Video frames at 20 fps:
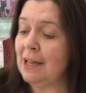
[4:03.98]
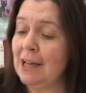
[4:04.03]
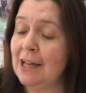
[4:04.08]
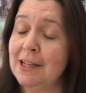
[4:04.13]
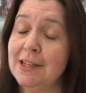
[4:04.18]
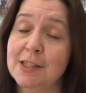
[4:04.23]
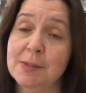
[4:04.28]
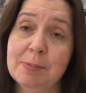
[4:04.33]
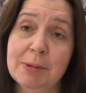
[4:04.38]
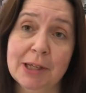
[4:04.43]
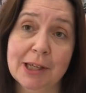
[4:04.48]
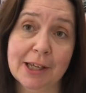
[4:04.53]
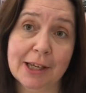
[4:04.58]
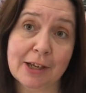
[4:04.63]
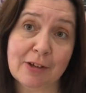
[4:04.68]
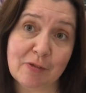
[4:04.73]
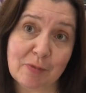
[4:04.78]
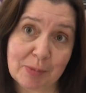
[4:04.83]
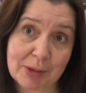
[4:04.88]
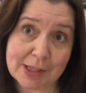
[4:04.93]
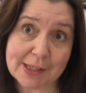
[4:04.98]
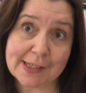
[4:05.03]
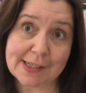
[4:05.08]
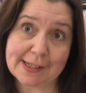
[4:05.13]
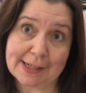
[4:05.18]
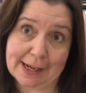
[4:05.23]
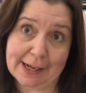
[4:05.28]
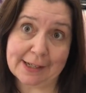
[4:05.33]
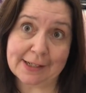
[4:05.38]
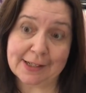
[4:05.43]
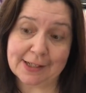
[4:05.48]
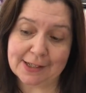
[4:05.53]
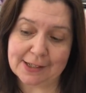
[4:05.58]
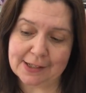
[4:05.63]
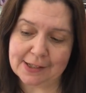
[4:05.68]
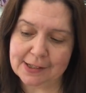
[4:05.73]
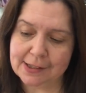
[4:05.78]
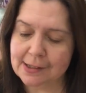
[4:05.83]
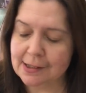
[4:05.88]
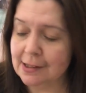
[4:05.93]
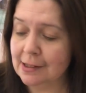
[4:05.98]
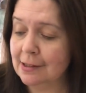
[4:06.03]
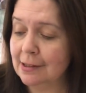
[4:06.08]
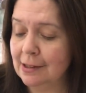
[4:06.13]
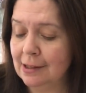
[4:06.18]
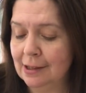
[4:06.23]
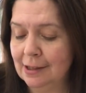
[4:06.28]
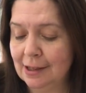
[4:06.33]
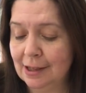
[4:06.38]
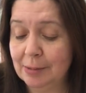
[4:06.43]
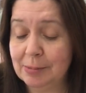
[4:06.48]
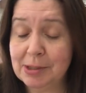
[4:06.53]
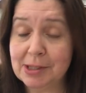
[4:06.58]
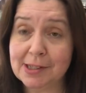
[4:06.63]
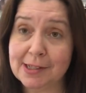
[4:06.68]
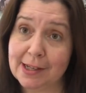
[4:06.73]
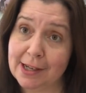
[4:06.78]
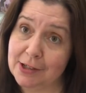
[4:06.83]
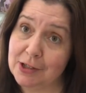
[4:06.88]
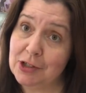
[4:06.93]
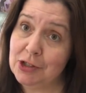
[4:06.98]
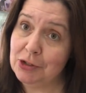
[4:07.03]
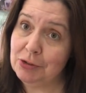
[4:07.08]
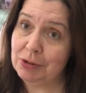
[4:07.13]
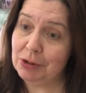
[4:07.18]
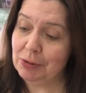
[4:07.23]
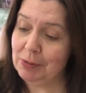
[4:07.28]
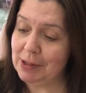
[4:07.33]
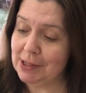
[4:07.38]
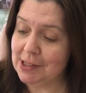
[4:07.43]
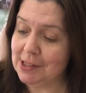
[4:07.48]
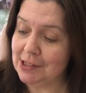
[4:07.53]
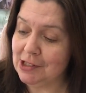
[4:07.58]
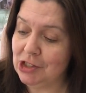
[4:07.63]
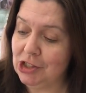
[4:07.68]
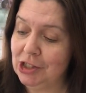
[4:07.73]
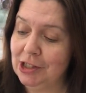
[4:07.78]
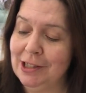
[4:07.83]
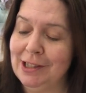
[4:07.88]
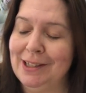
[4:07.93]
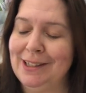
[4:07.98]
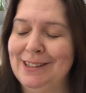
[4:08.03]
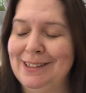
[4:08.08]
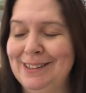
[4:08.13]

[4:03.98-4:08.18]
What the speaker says: And speaking of mustaches, I must ask you a question.